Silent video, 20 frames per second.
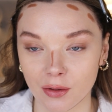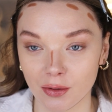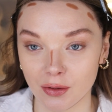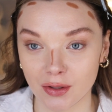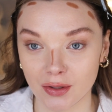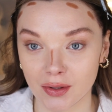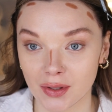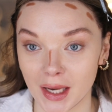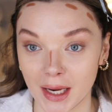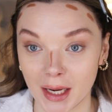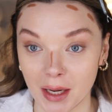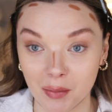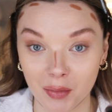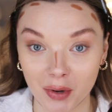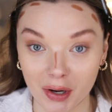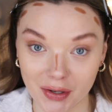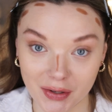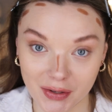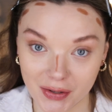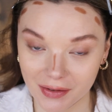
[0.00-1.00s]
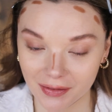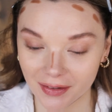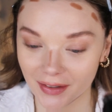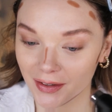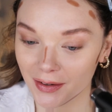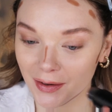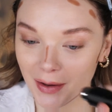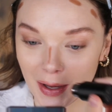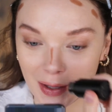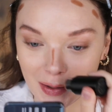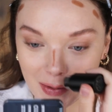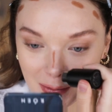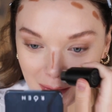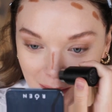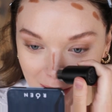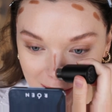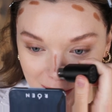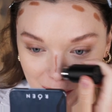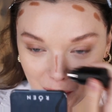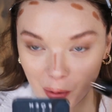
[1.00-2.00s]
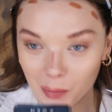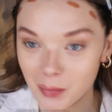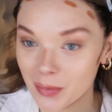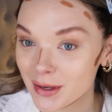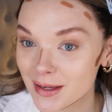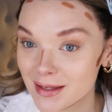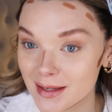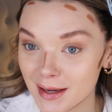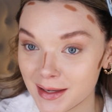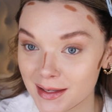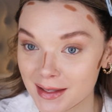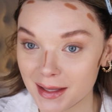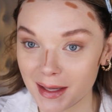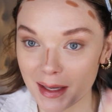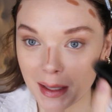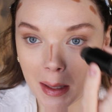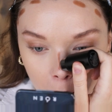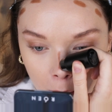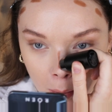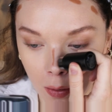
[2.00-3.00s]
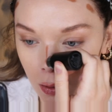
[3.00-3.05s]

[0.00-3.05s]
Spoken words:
could just take a brush and do this more precisely.